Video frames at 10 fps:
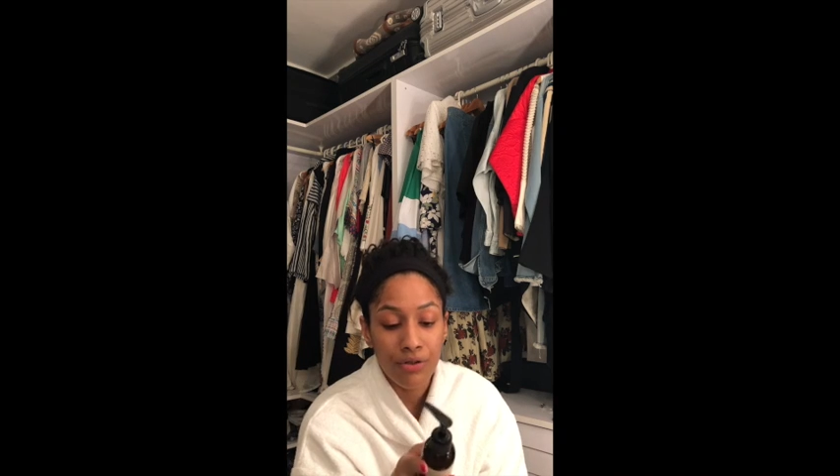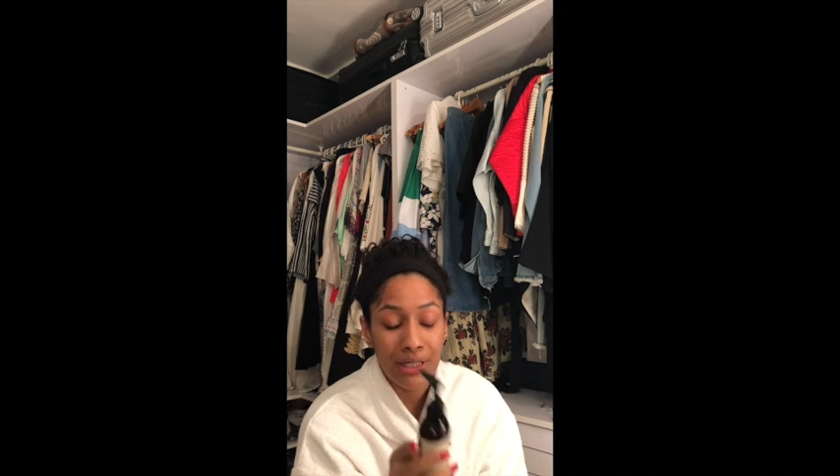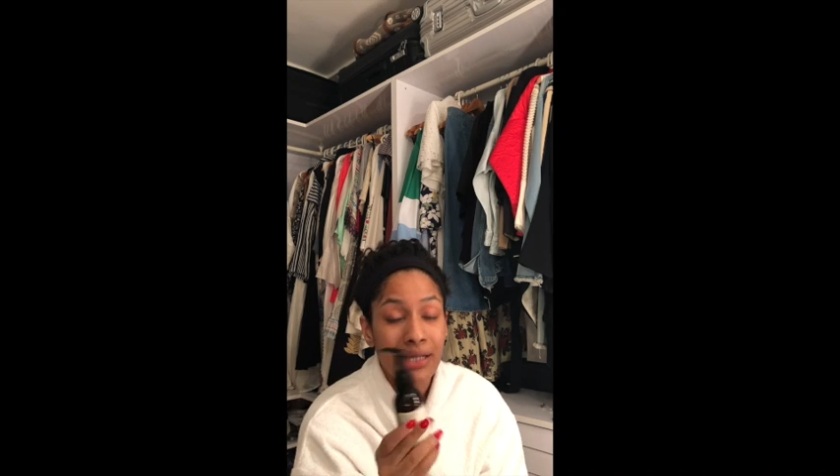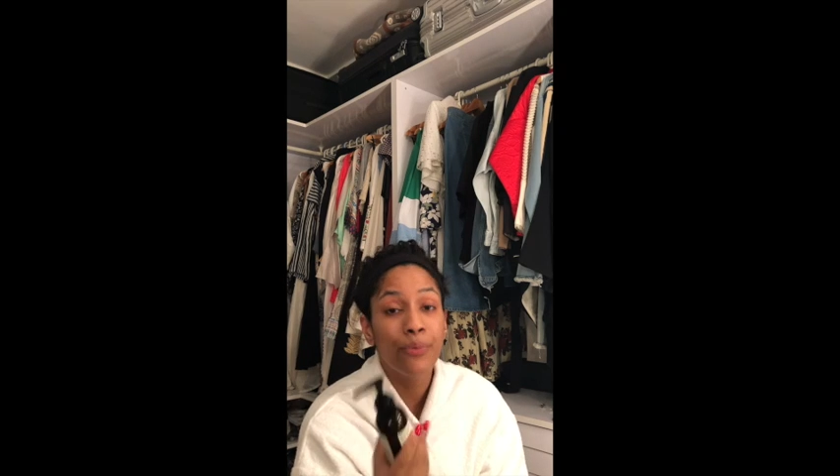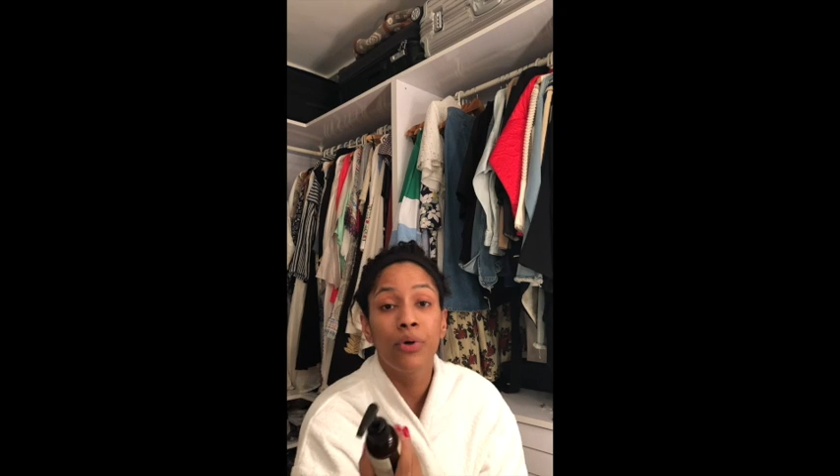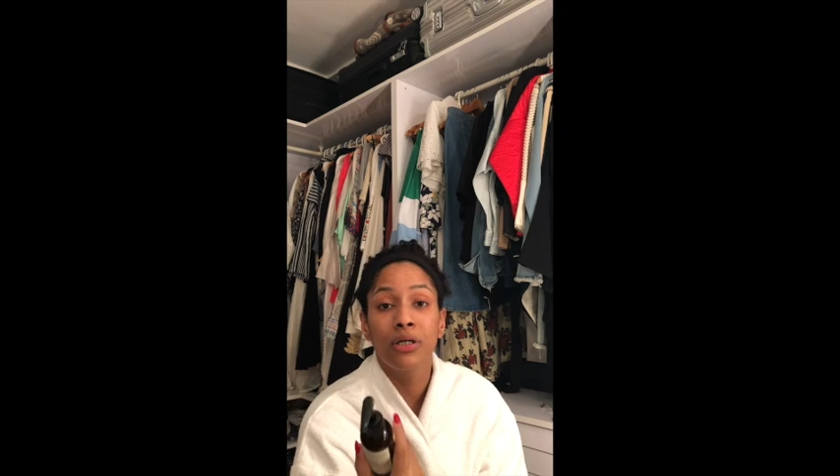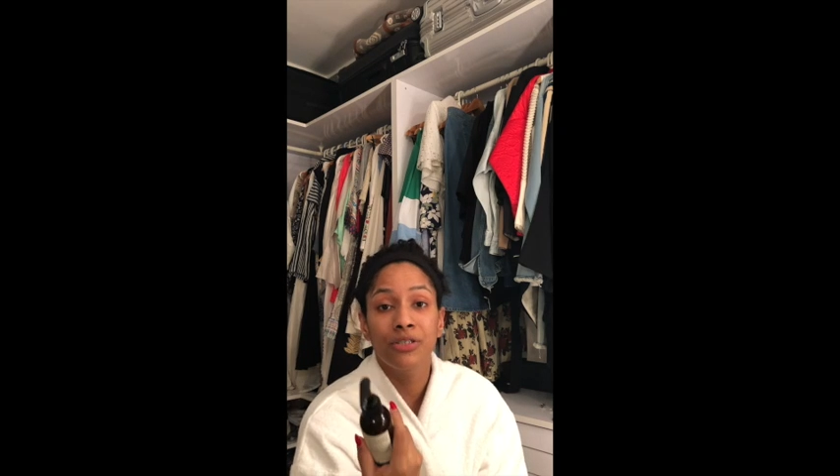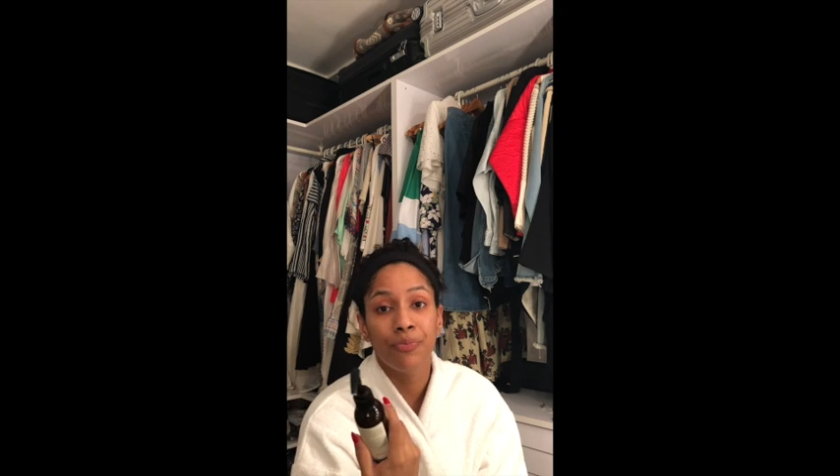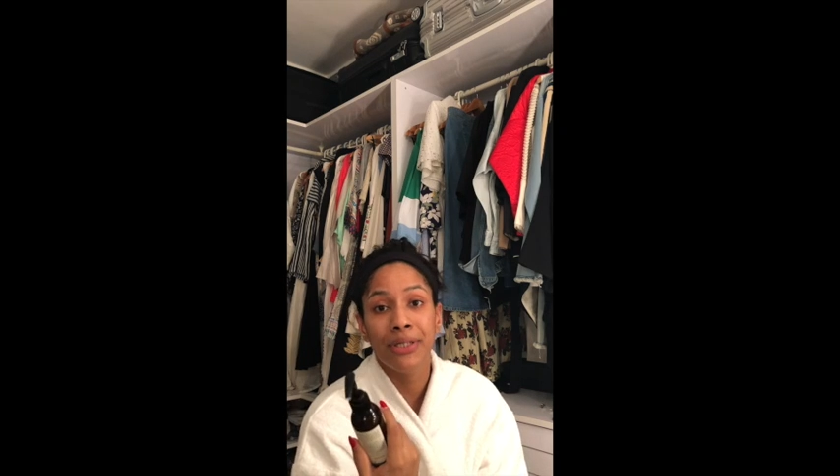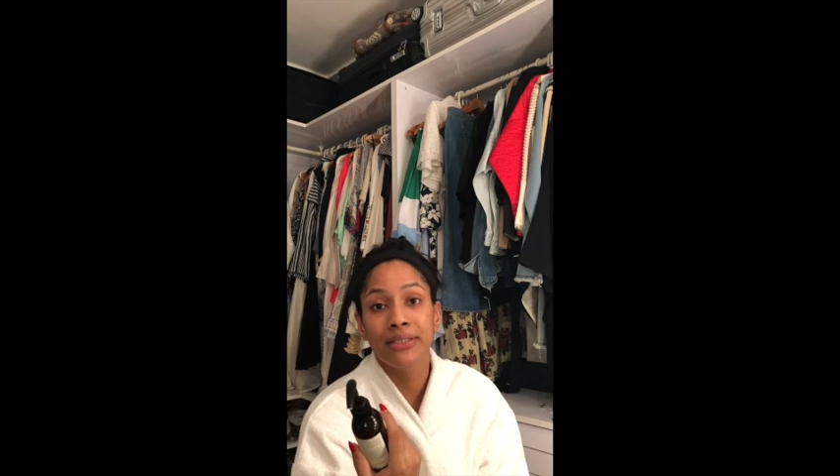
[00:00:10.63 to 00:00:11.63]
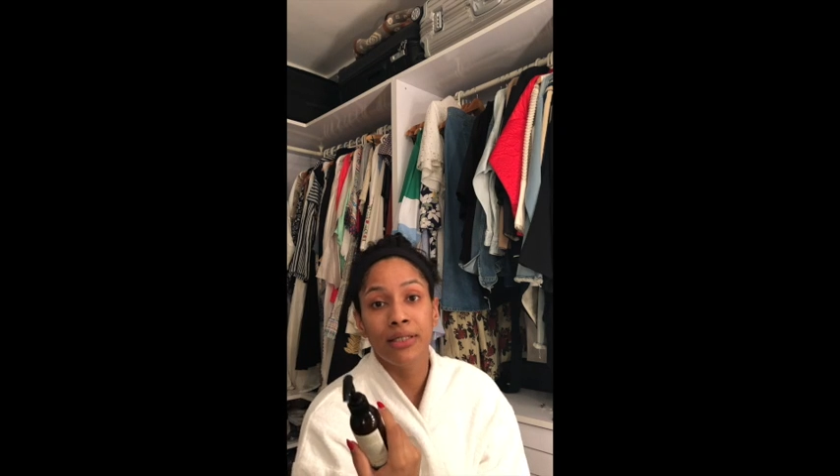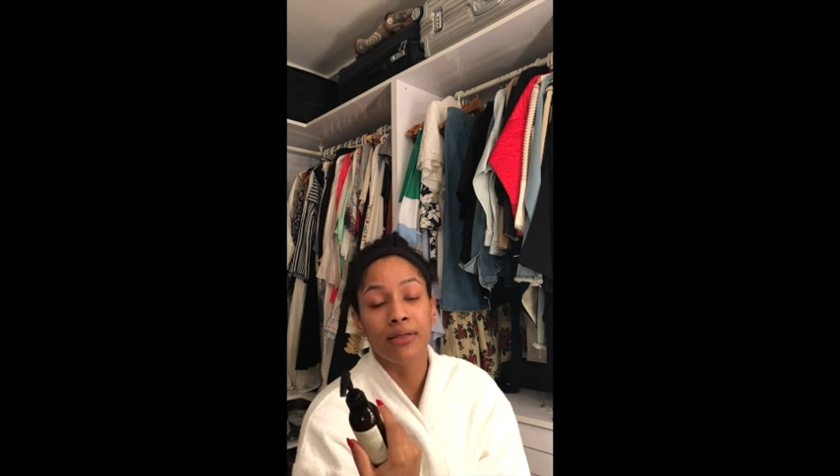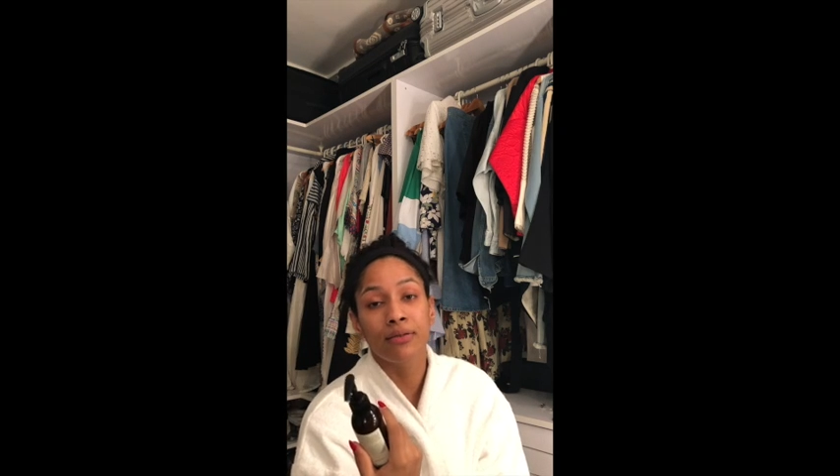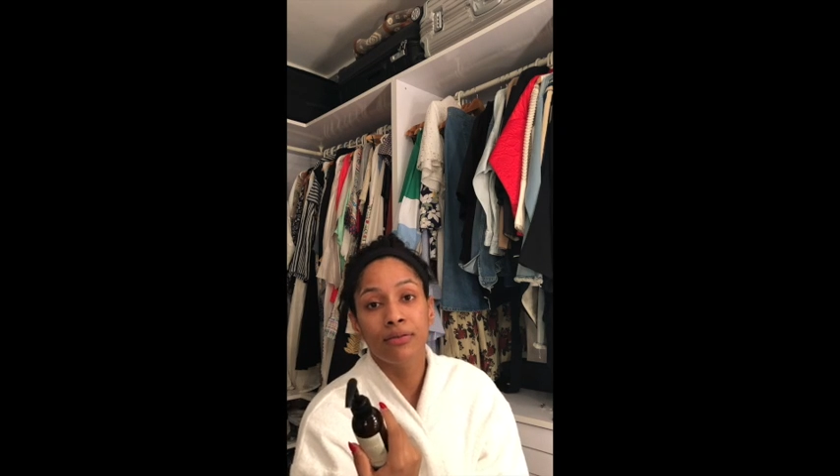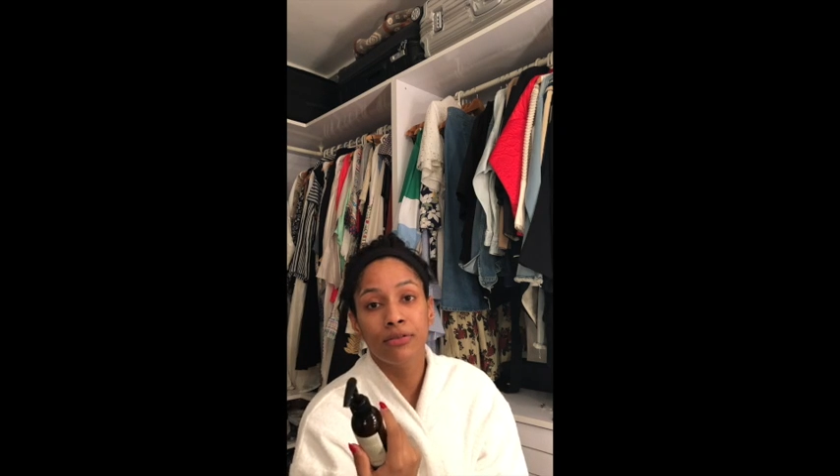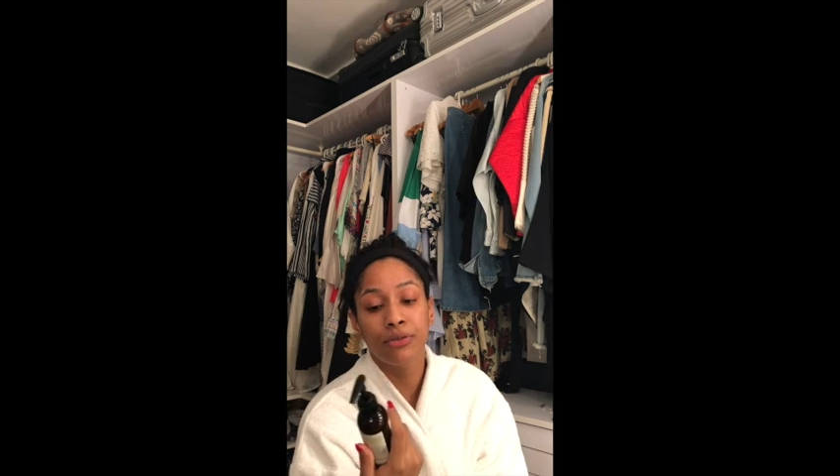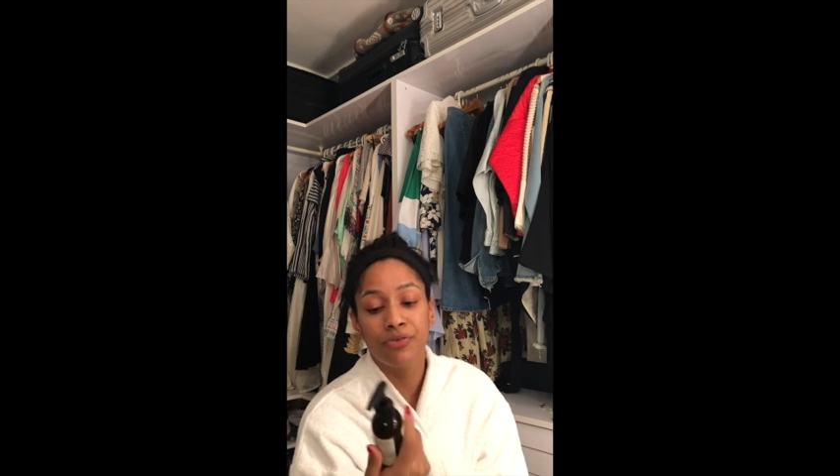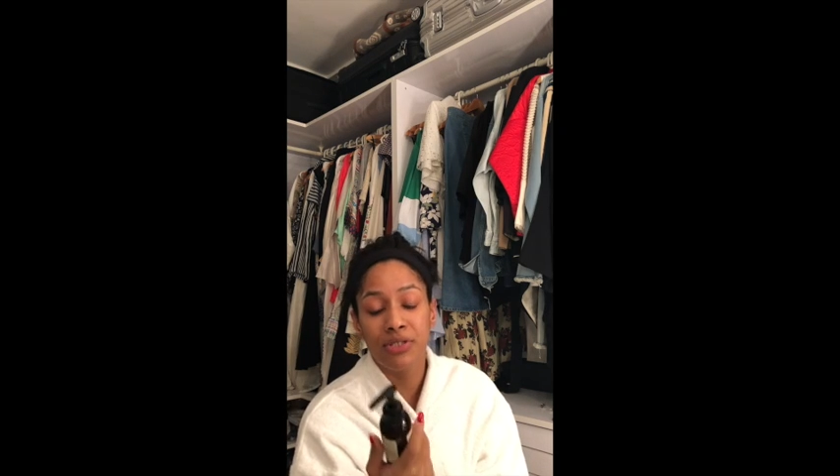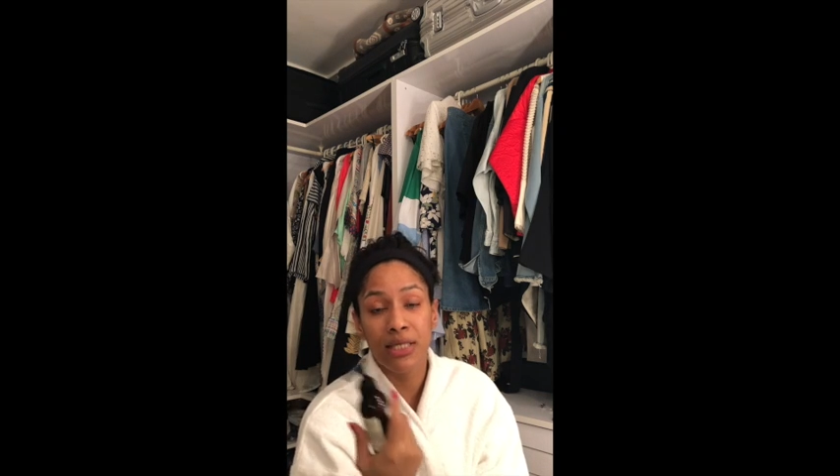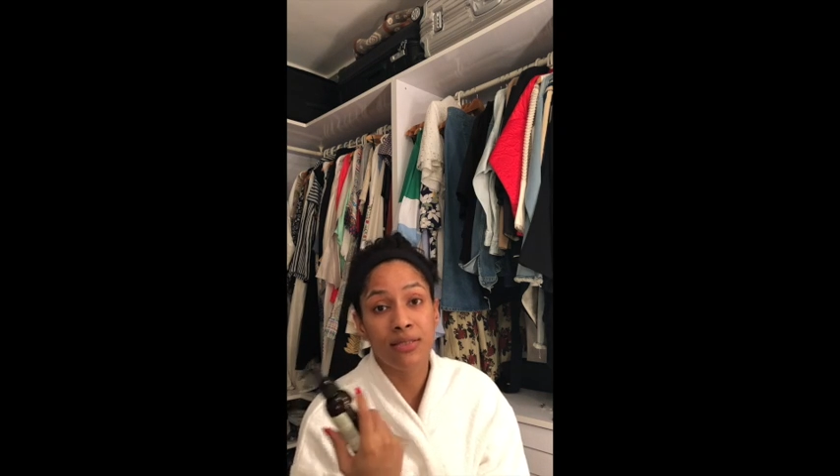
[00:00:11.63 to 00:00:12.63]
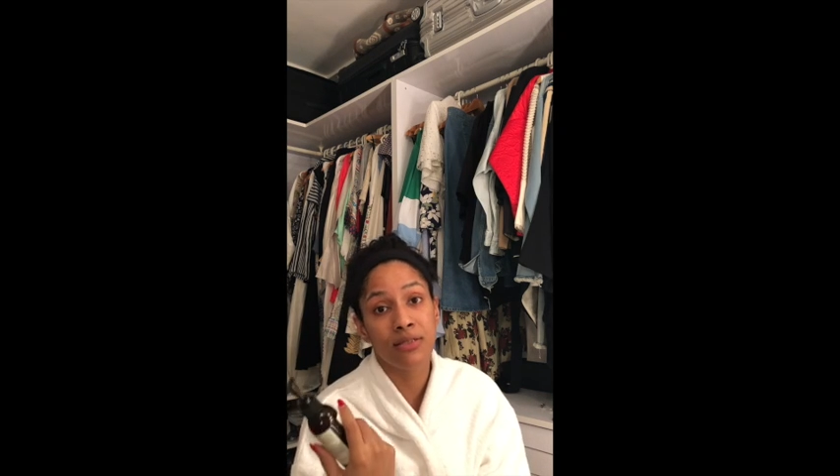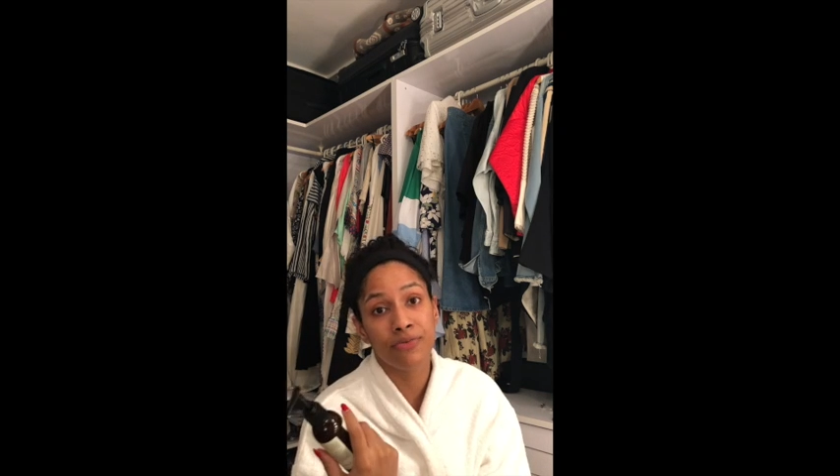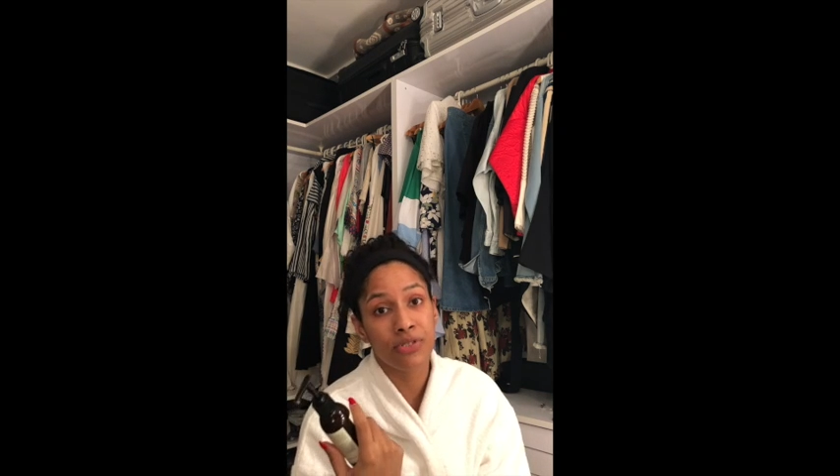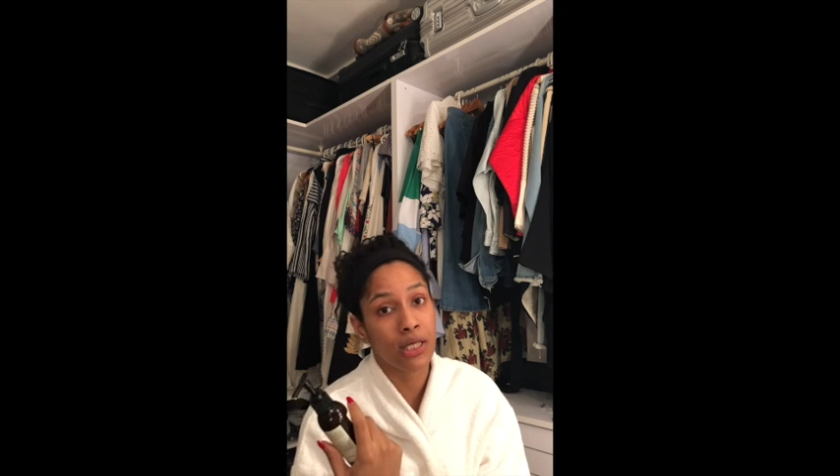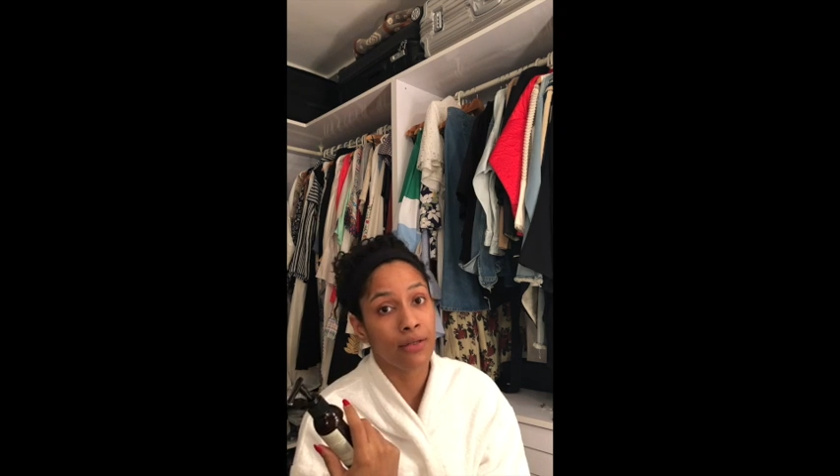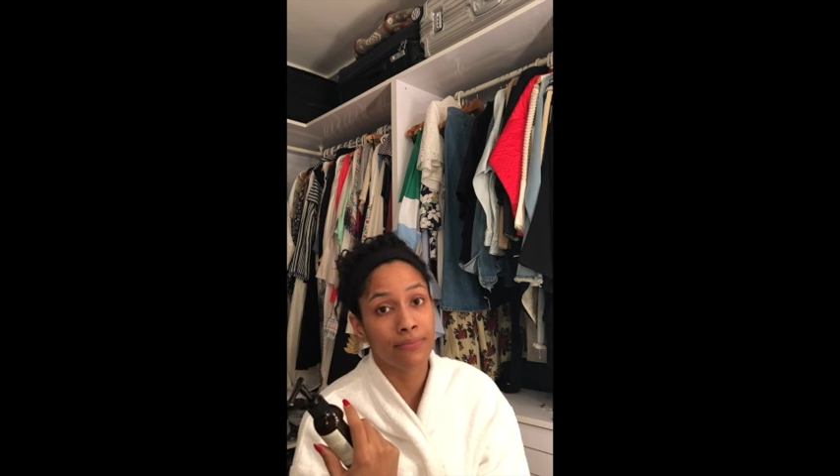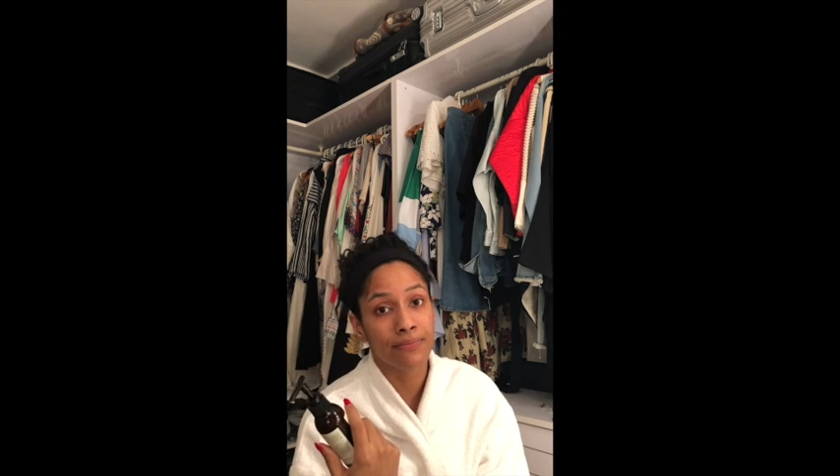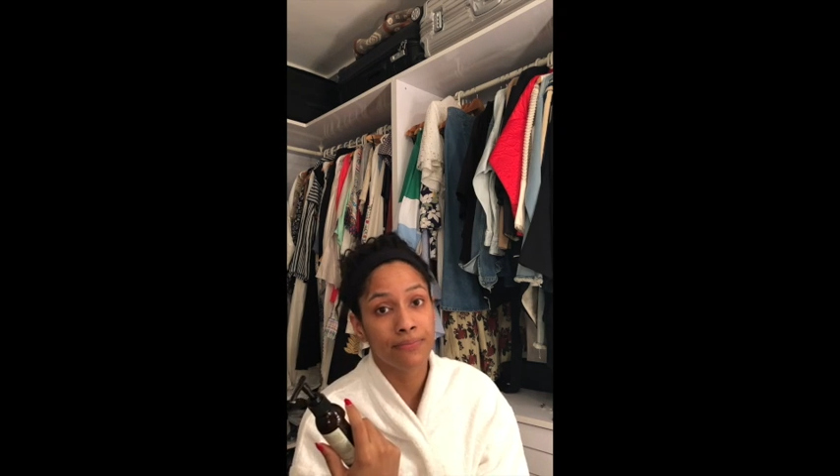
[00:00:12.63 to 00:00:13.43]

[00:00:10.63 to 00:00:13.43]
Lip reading: really works for my skin. So it's for sensitive skin.